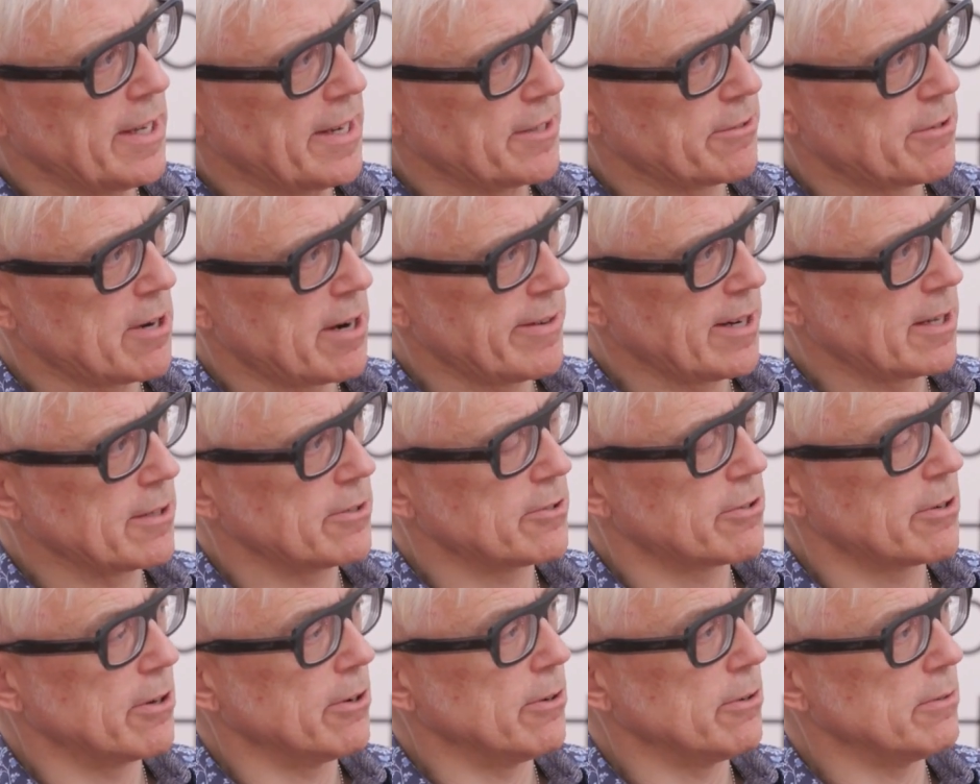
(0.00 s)
air traffic
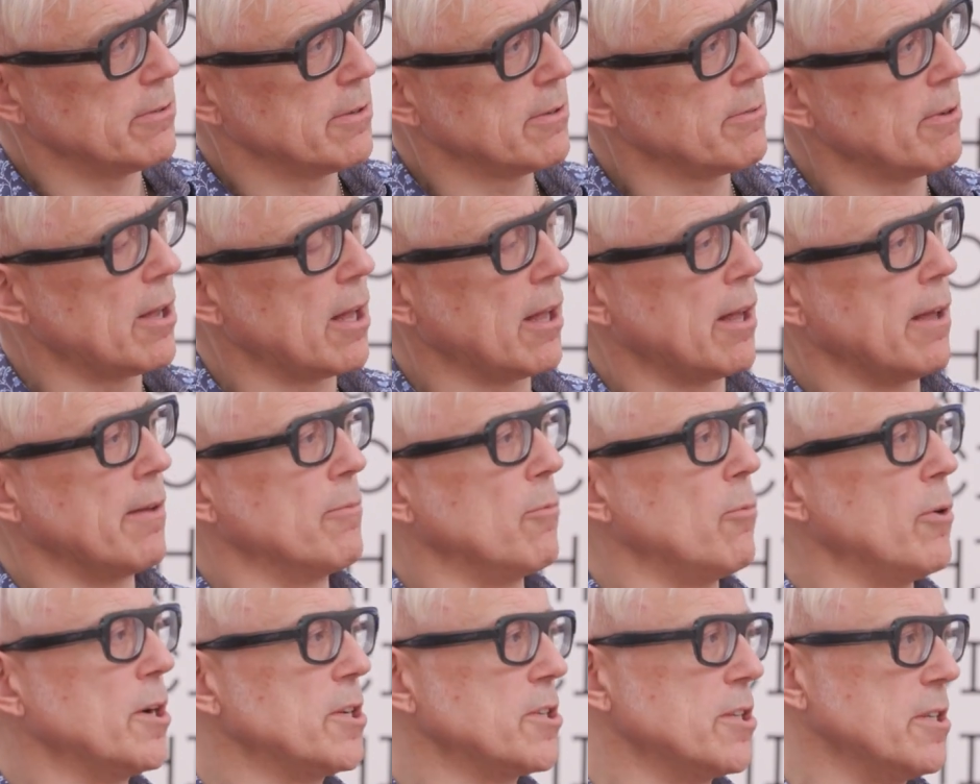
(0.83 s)
control,
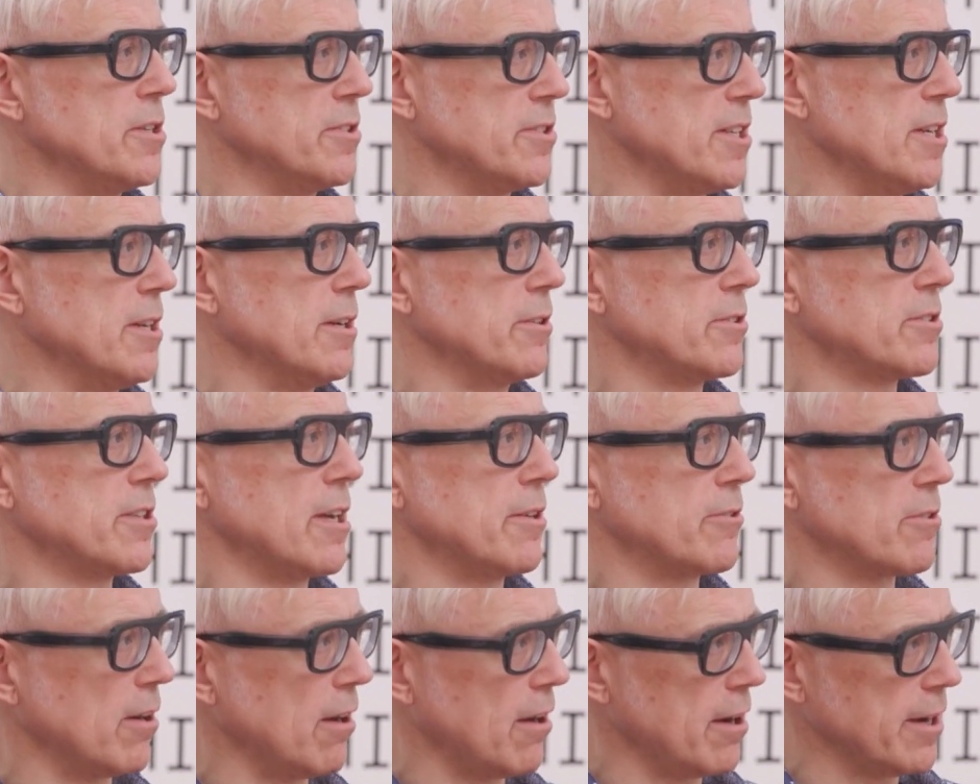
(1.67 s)
which is
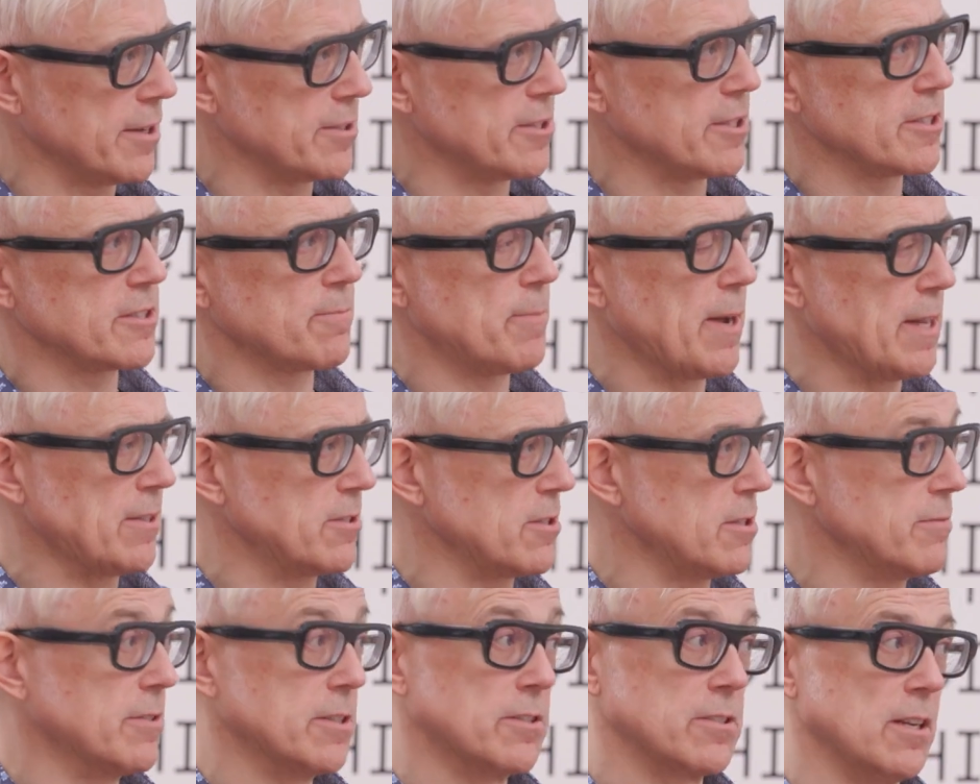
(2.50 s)
centralized,
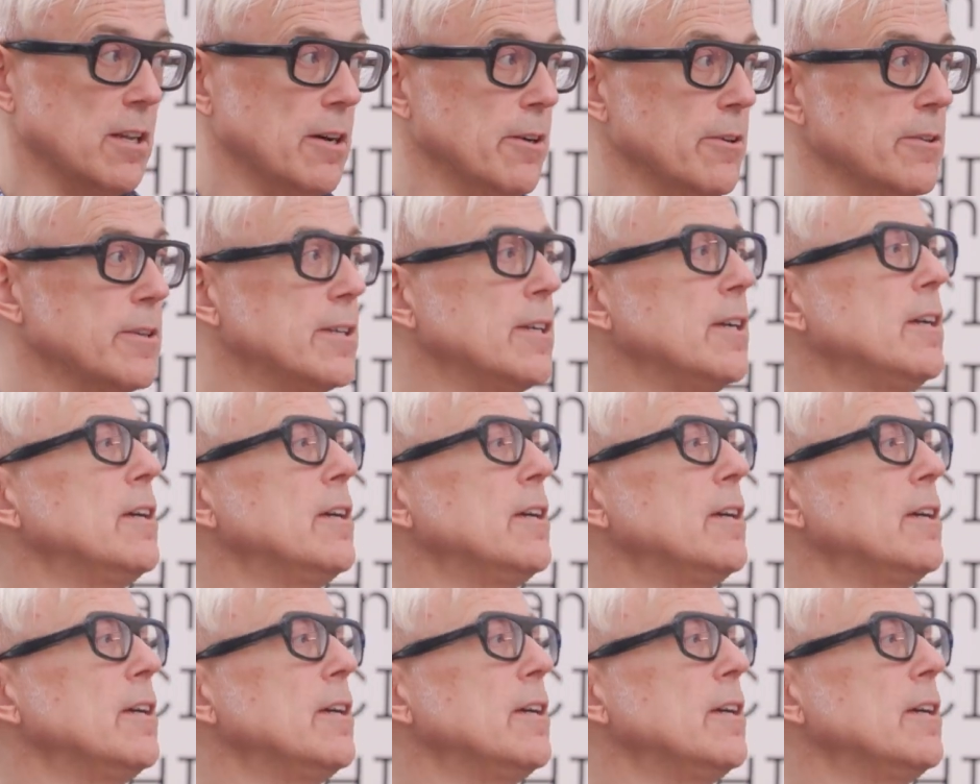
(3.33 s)
expensive, and slow.